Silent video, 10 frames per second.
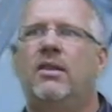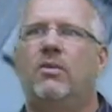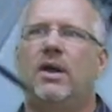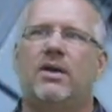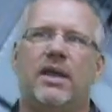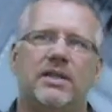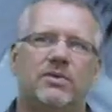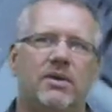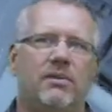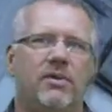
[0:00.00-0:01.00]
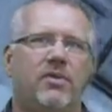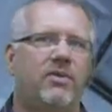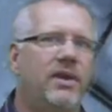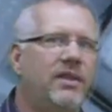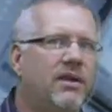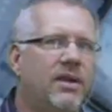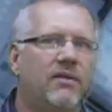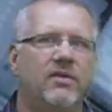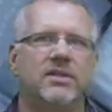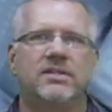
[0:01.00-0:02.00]
the Wildcats were number 3 in their
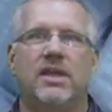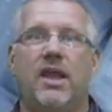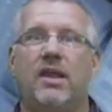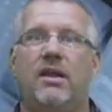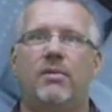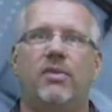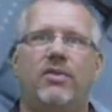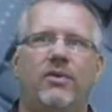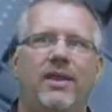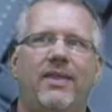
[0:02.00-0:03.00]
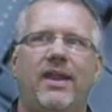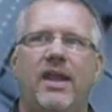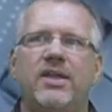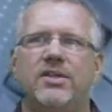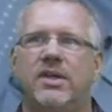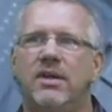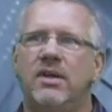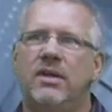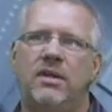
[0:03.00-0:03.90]
conference and number 3 in the nation.